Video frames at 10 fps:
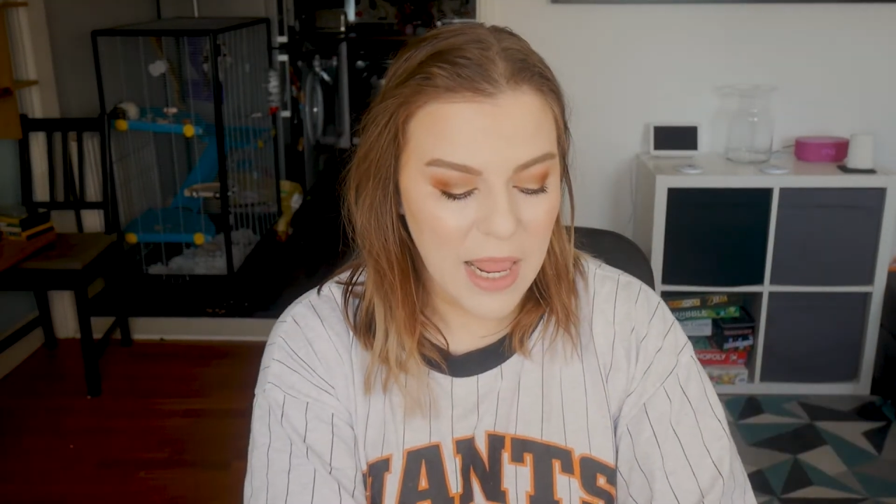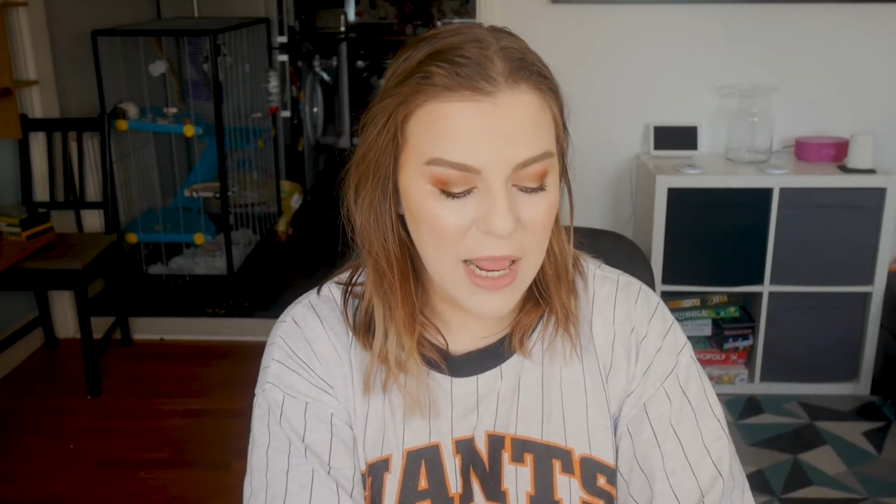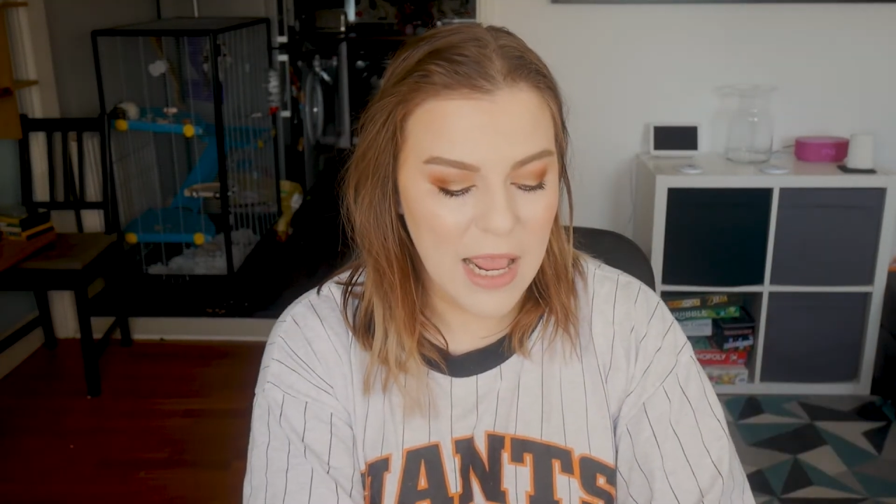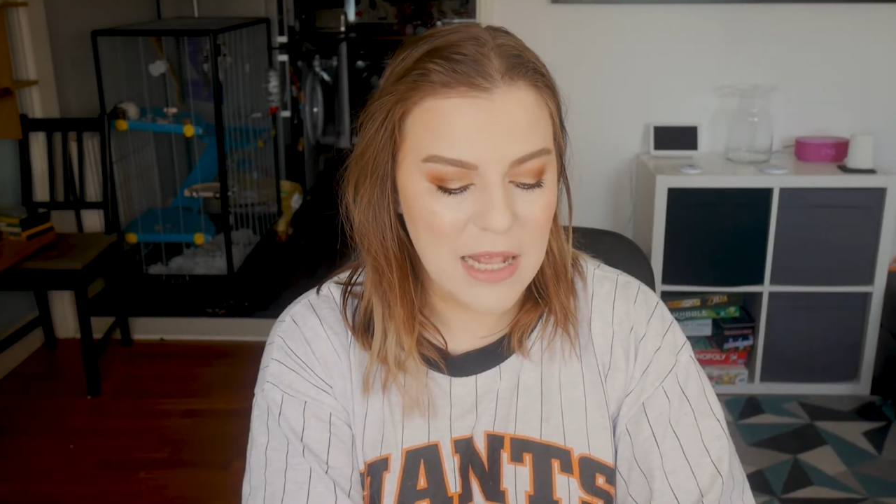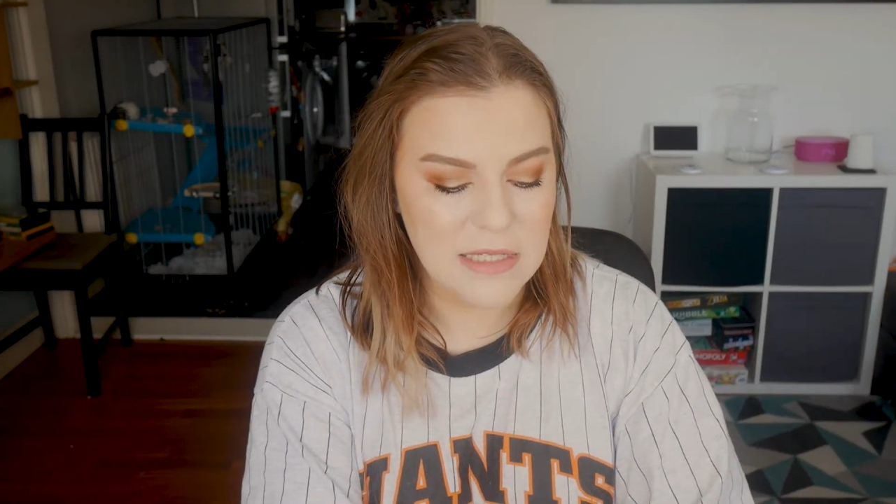
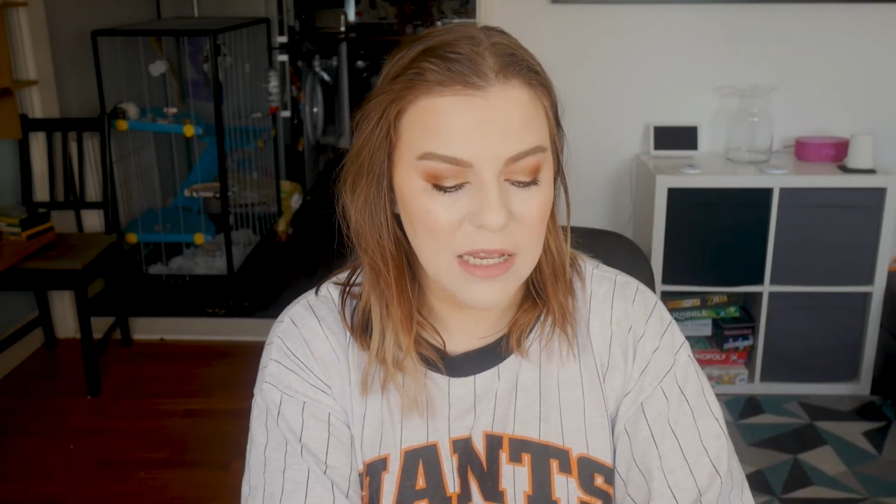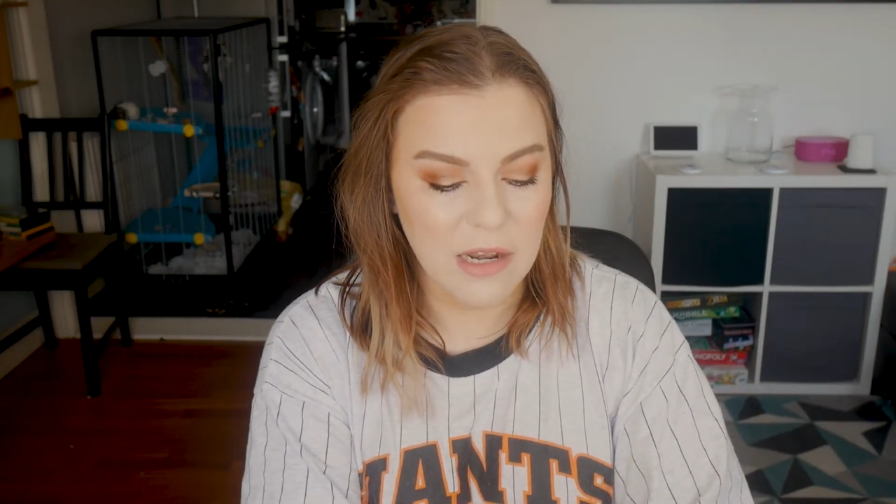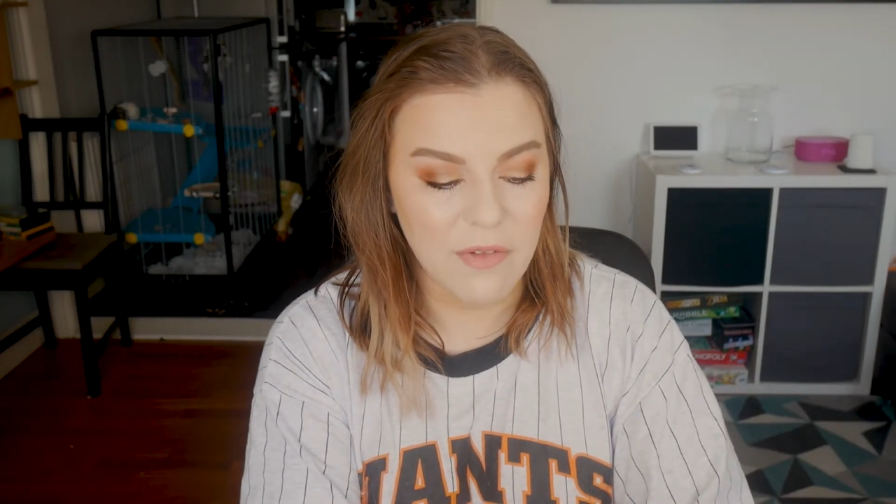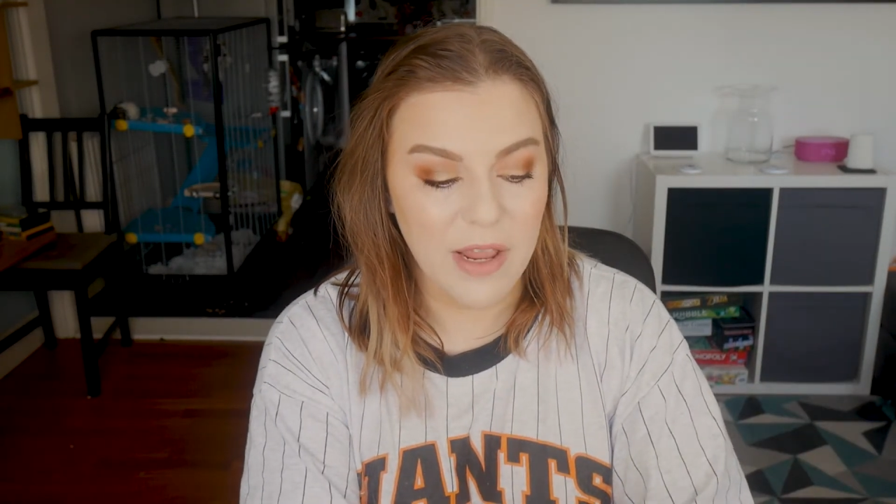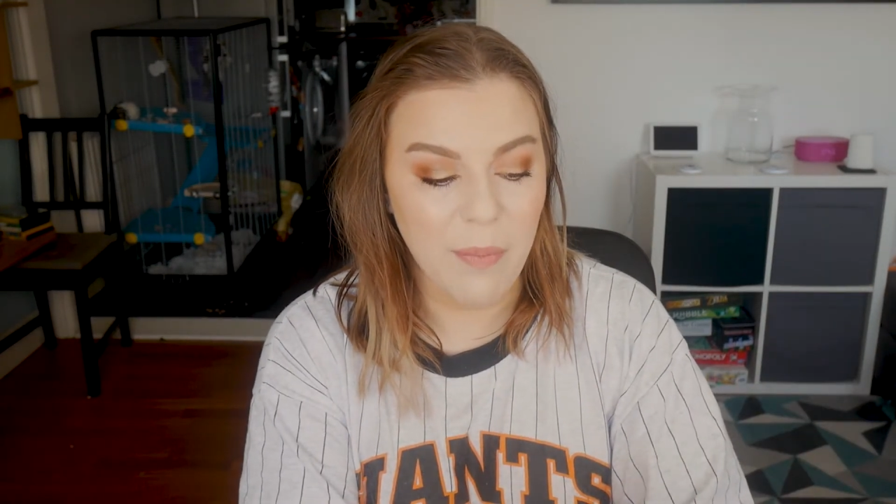is
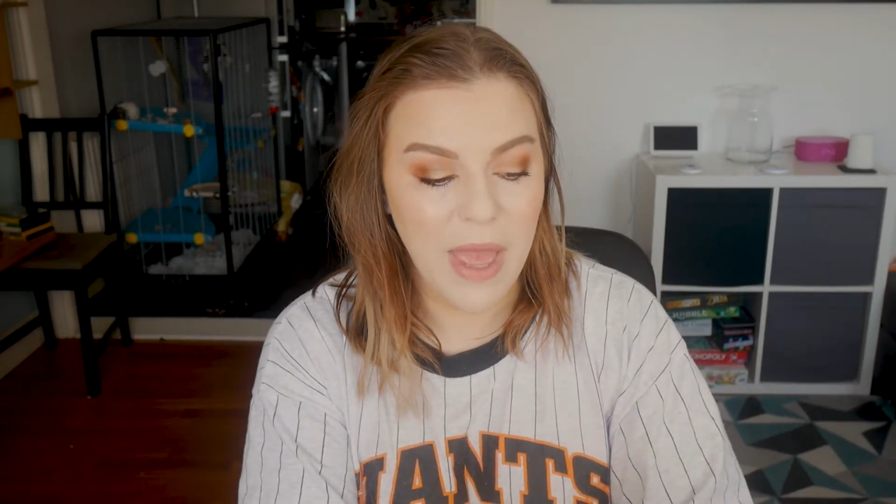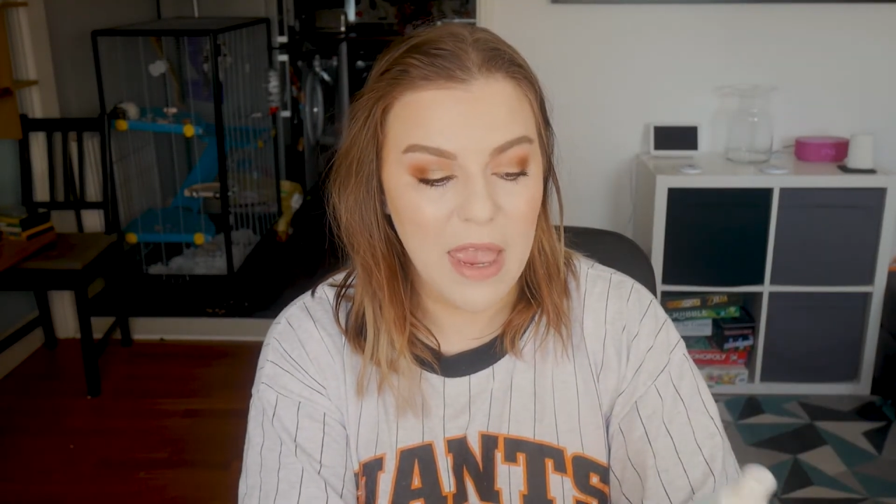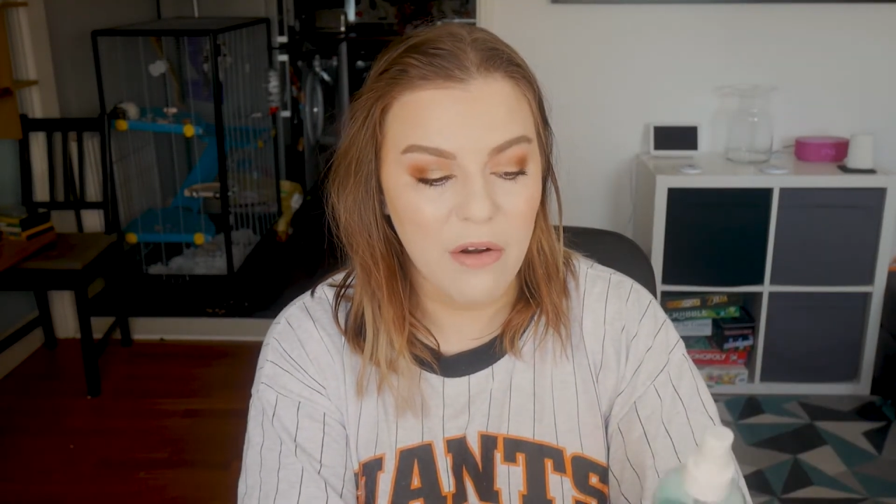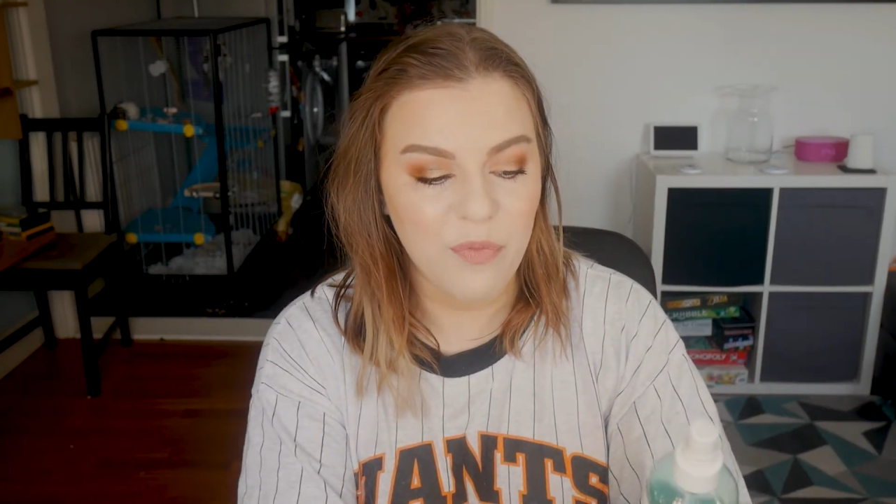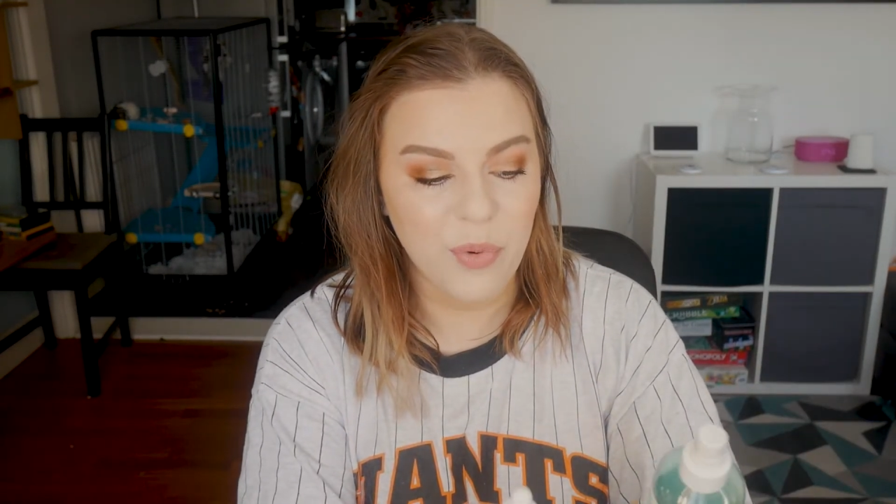kind of like a
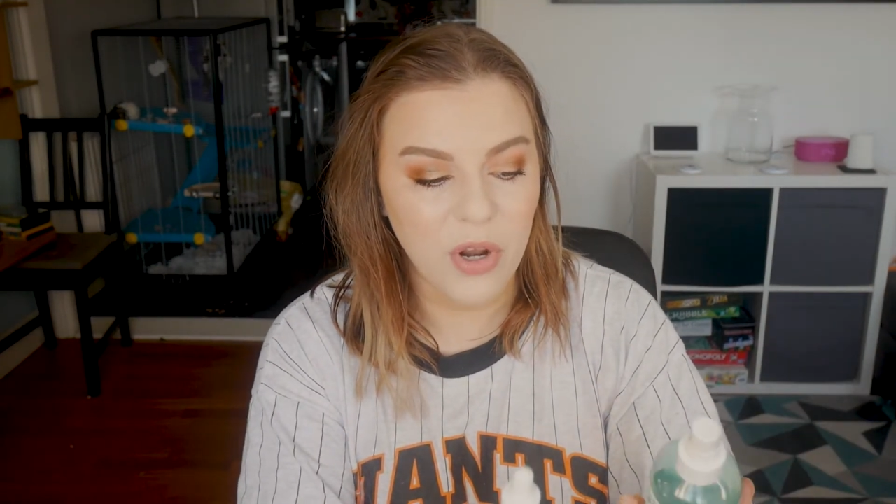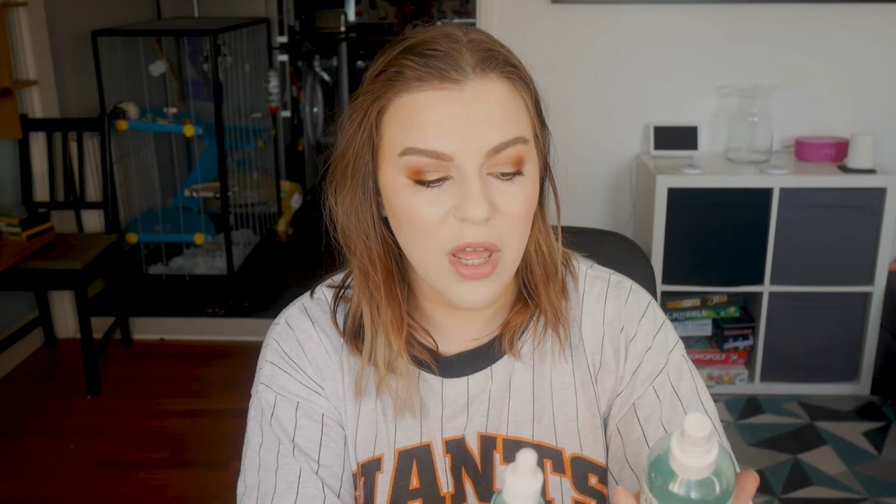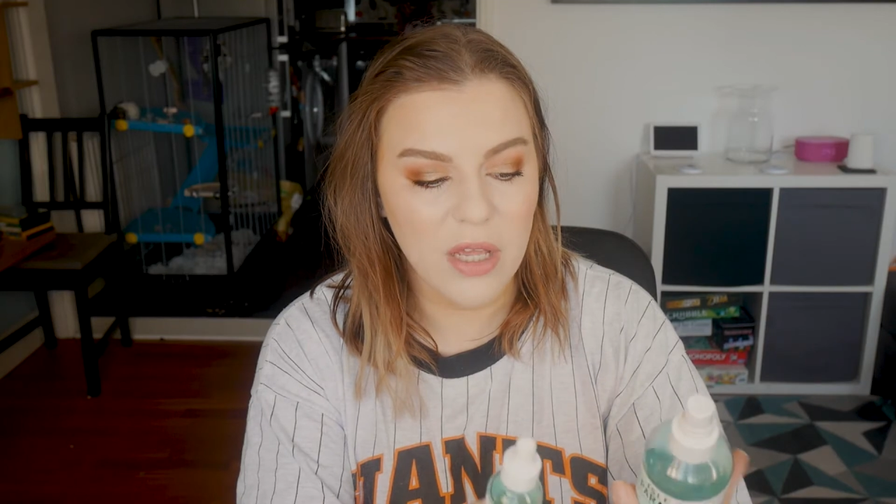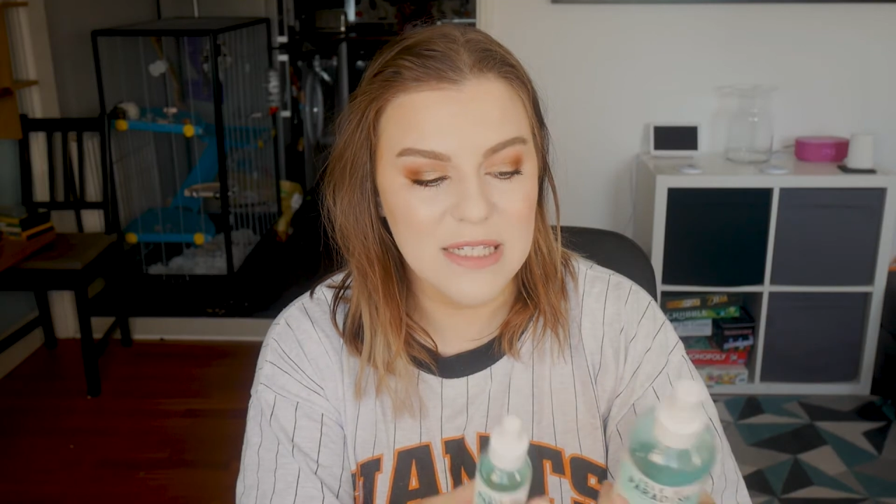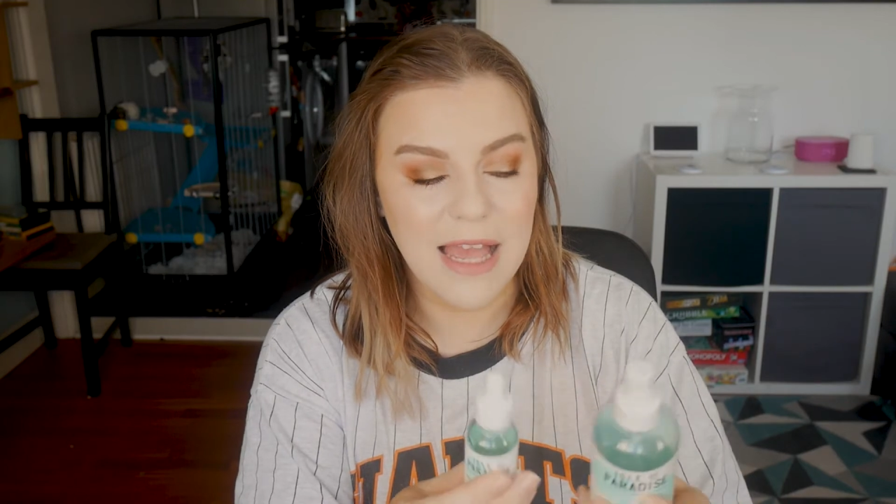pair of products.